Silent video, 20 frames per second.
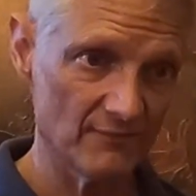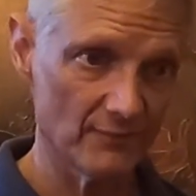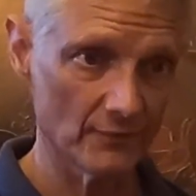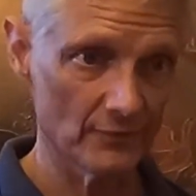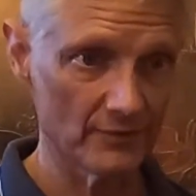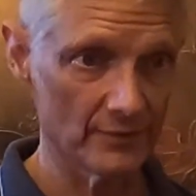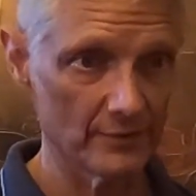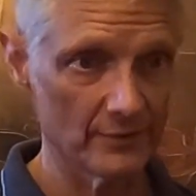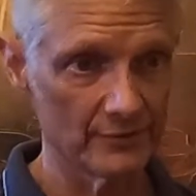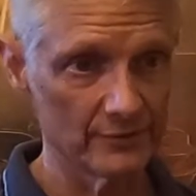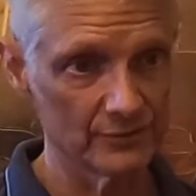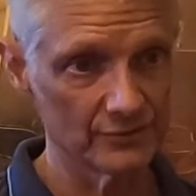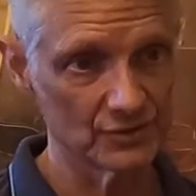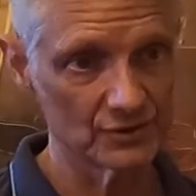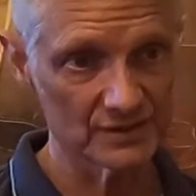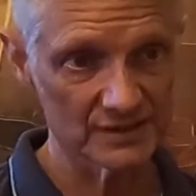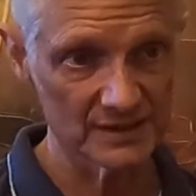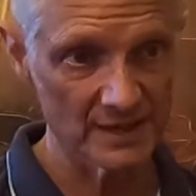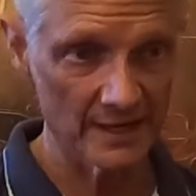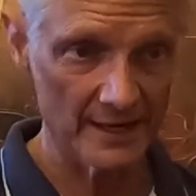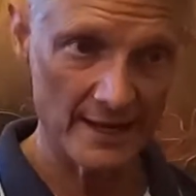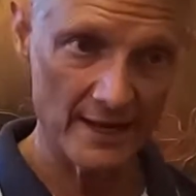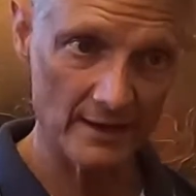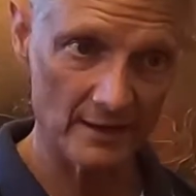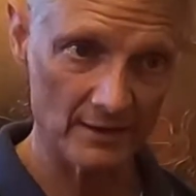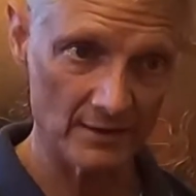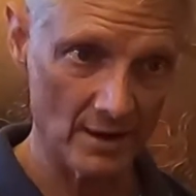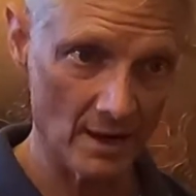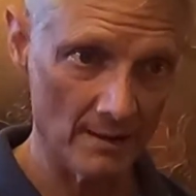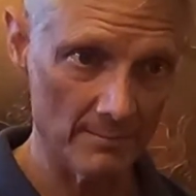or they're just not
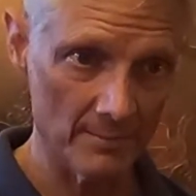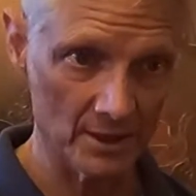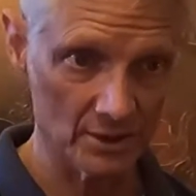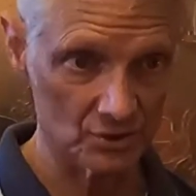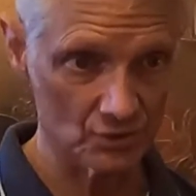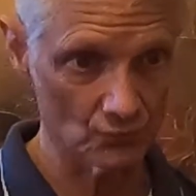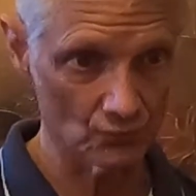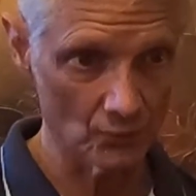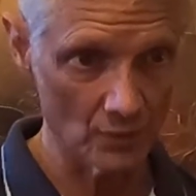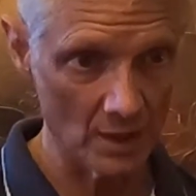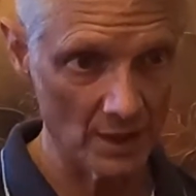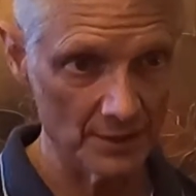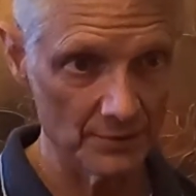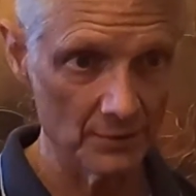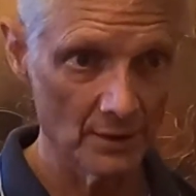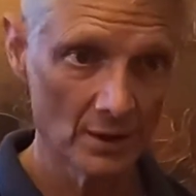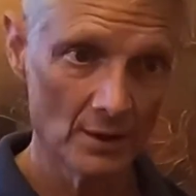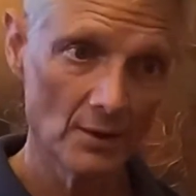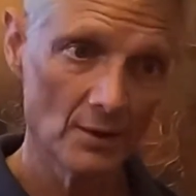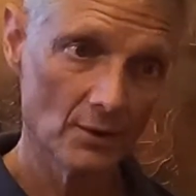economic to run,